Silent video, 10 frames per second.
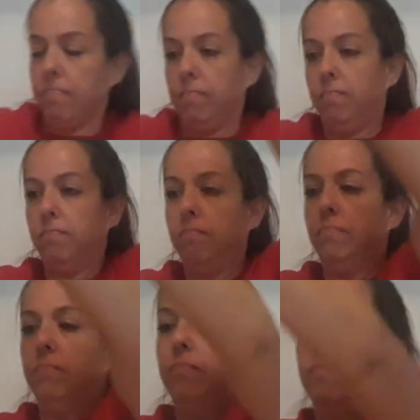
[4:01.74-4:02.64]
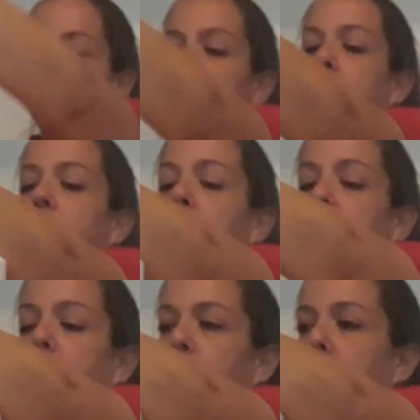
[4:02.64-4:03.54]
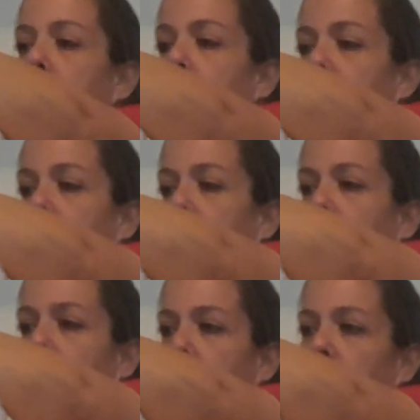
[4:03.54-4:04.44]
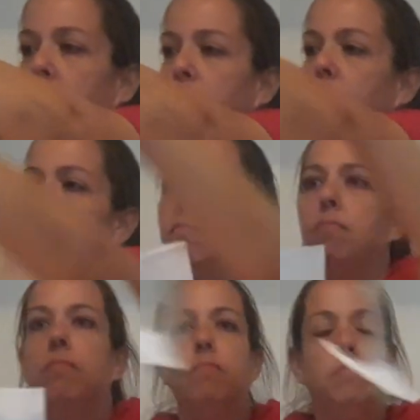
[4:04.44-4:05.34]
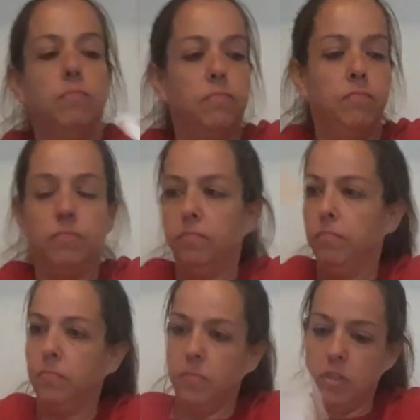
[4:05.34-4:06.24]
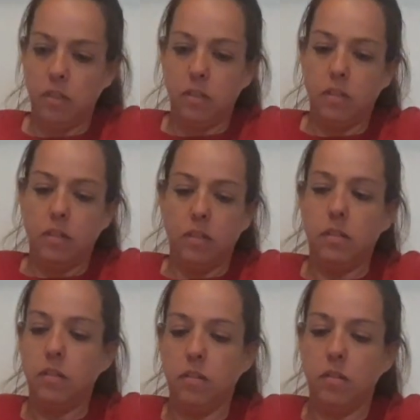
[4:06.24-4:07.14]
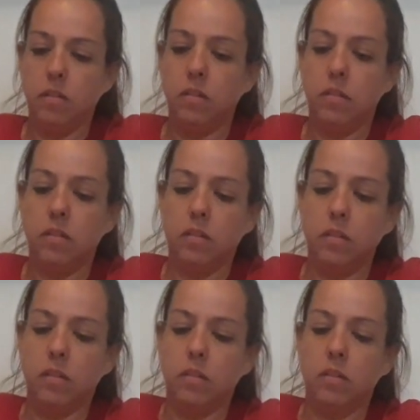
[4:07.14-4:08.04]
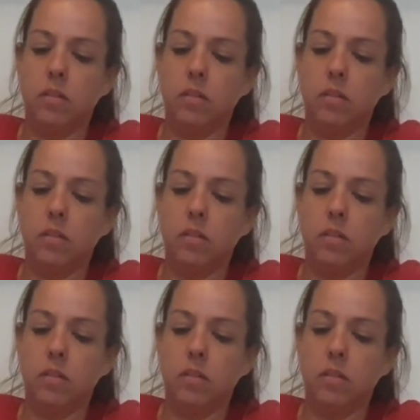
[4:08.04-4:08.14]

(no one is talking)